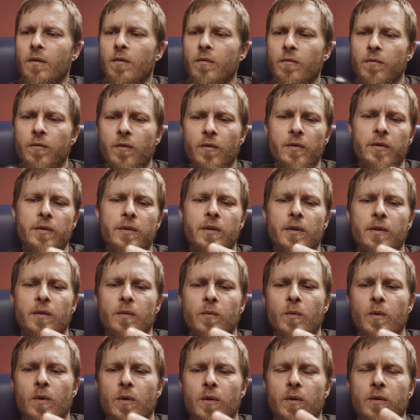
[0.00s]
for it that
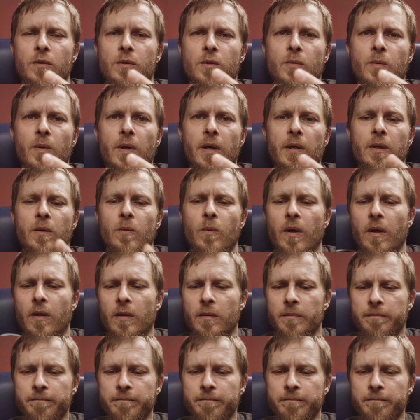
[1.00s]
works quite well.